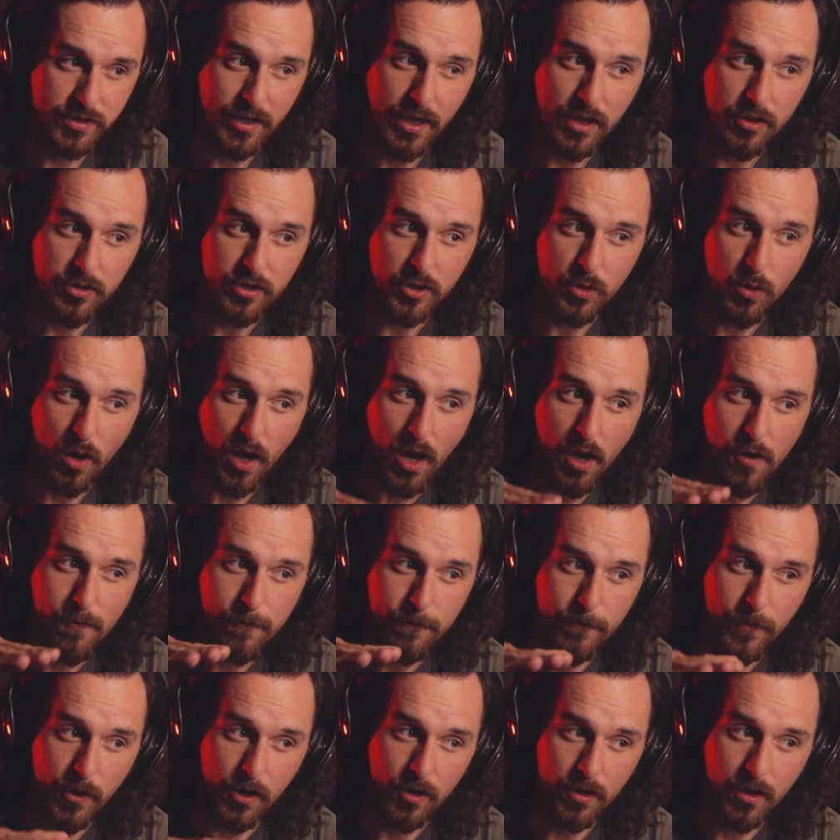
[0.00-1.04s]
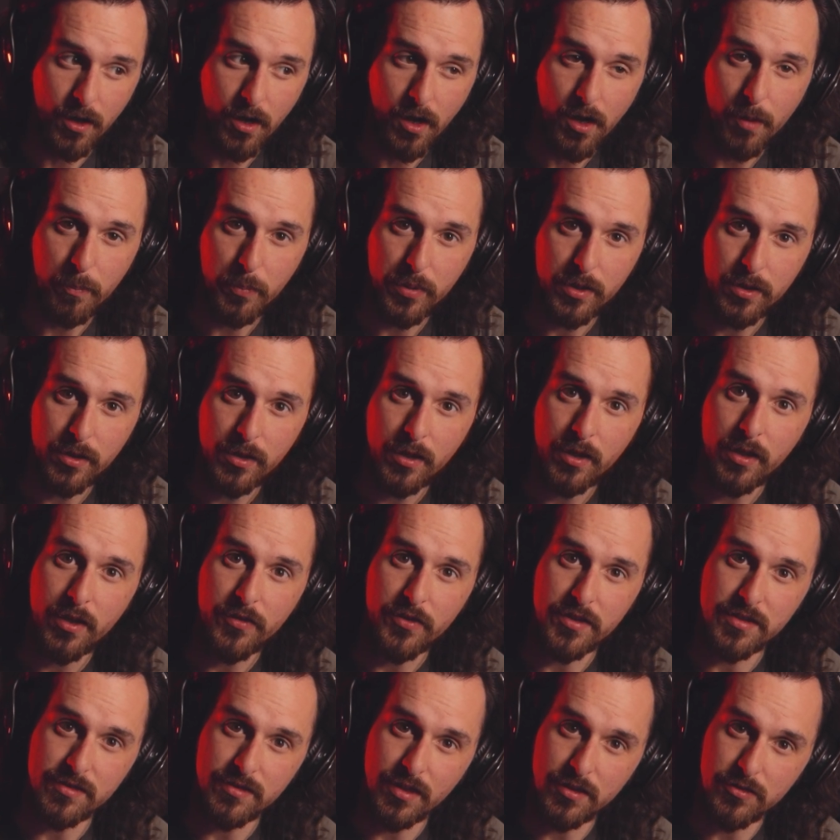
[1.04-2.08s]
tell you how far up
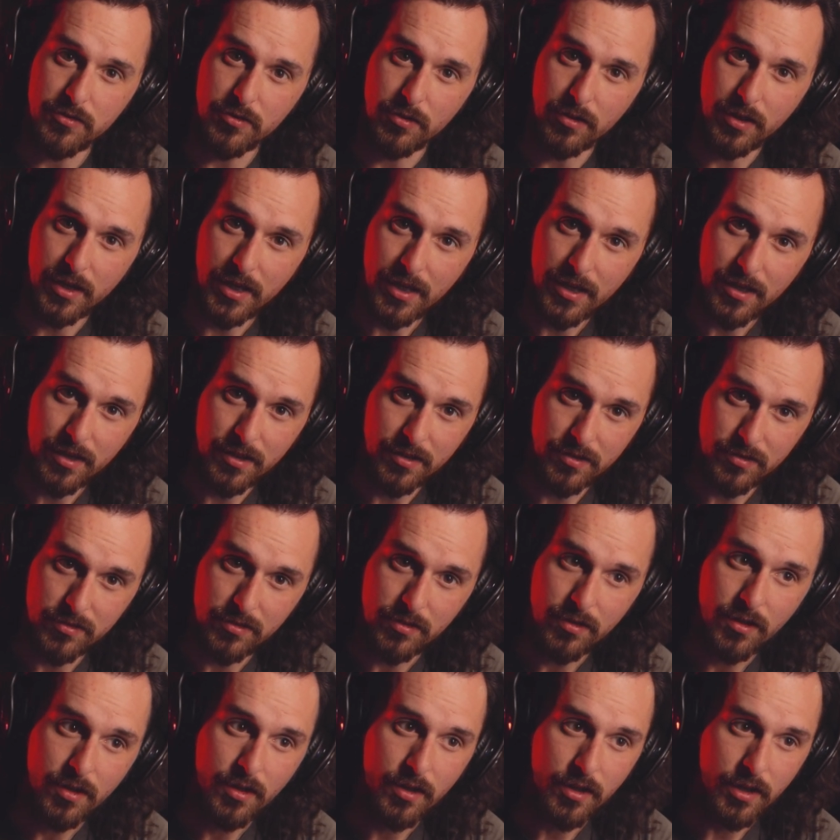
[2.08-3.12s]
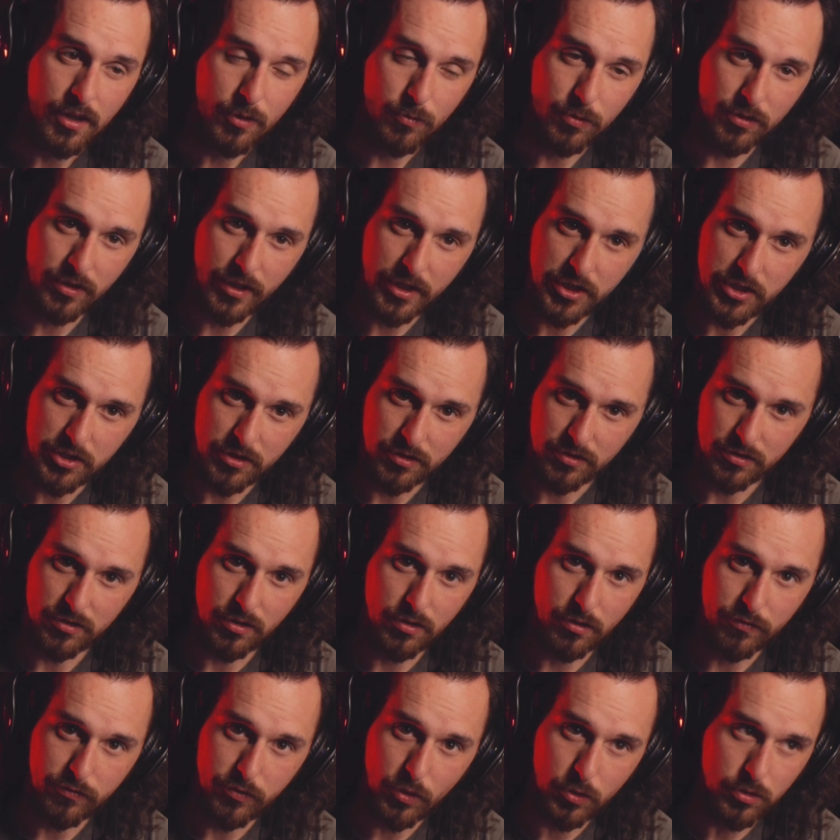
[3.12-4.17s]
the sensor is in relation to
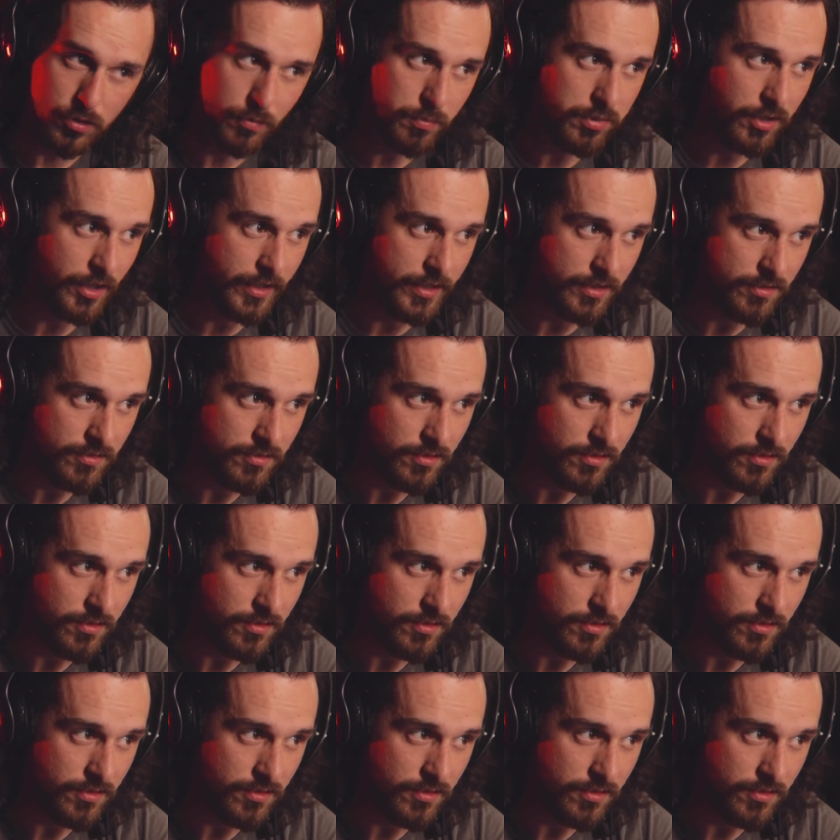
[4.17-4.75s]
the focal plane.